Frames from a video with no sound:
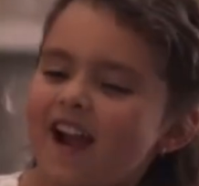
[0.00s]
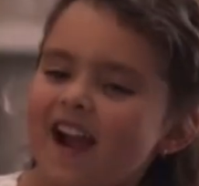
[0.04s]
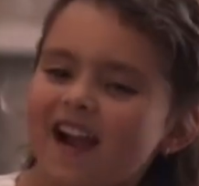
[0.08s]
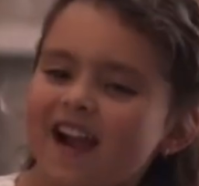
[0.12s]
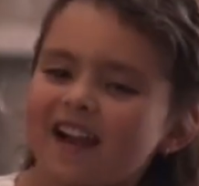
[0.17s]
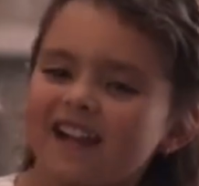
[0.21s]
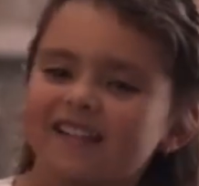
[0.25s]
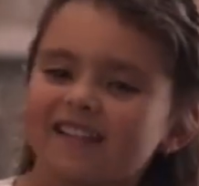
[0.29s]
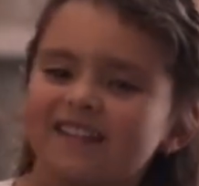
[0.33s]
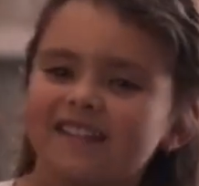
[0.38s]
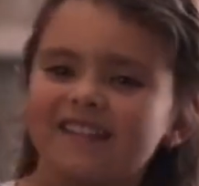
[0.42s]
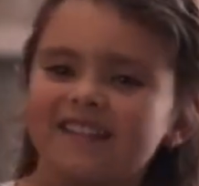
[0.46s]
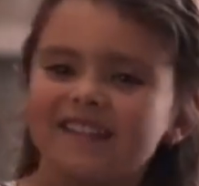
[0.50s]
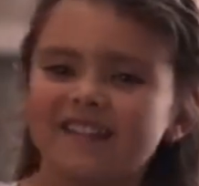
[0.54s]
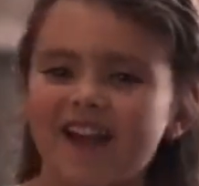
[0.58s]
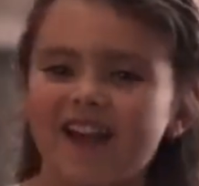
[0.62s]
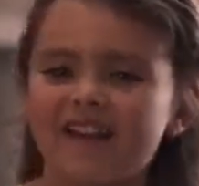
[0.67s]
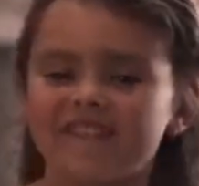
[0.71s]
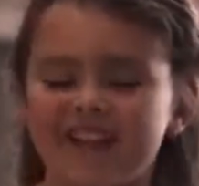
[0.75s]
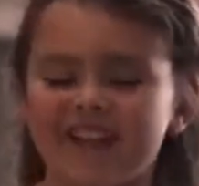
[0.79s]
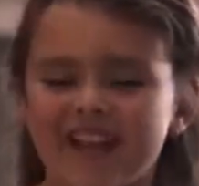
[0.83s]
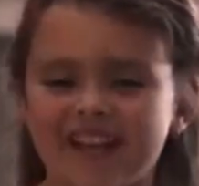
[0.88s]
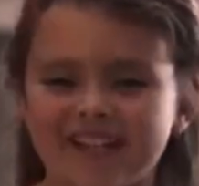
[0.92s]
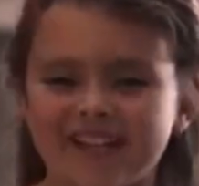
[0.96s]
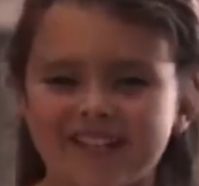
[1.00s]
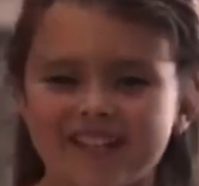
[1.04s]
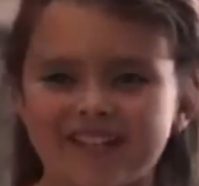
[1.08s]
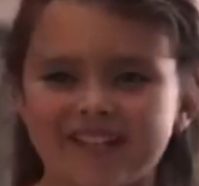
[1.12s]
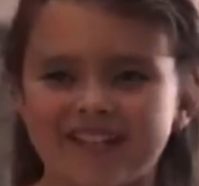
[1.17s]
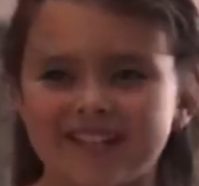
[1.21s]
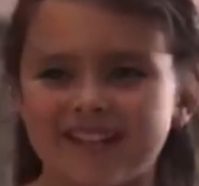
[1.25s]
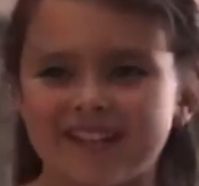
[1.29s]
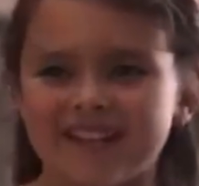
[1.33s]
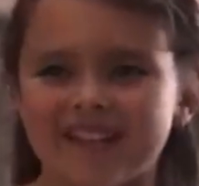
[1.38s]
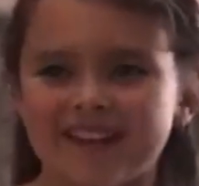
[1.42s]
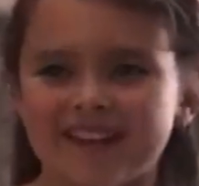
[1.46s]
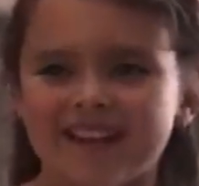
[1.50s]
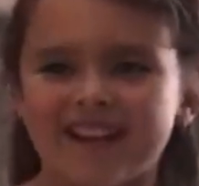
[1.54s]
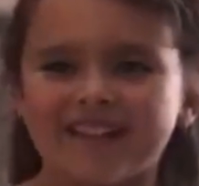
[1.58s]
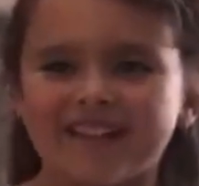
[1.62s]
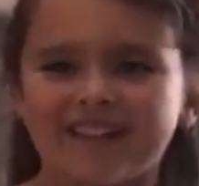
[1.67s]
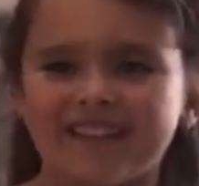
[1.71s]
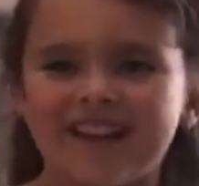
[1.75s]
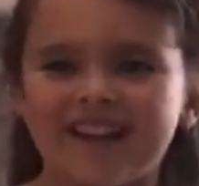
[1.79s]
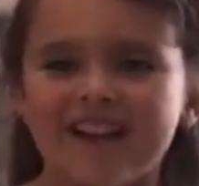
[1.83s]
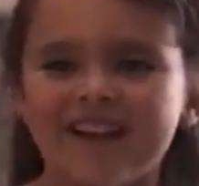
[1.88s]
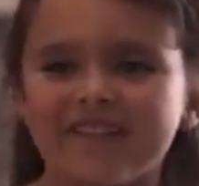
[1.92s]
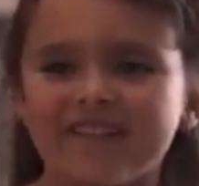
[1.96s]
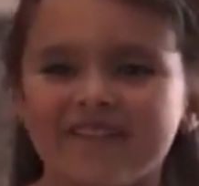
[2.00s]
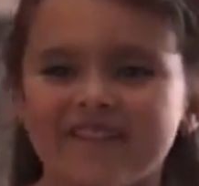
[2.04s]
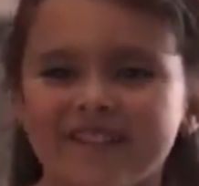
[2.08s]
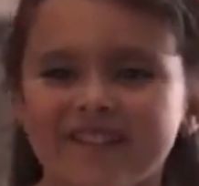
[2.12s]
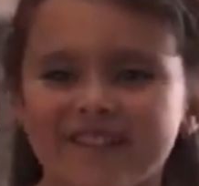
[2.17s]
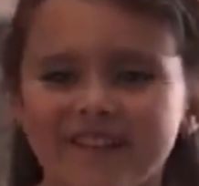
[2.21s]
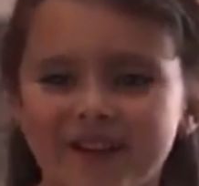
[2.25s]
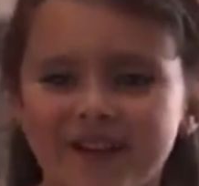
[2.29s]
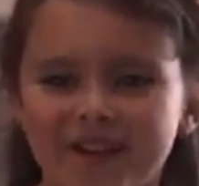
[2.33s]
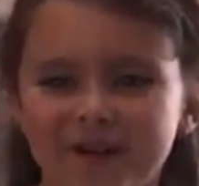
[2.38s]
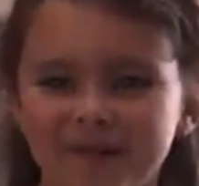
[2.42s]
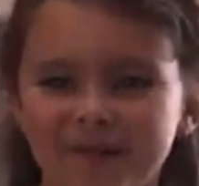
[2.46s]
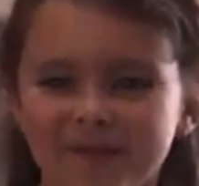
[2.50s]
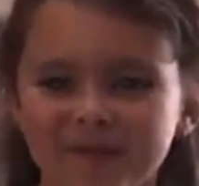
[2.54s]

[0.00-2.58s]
I love it, and I love you.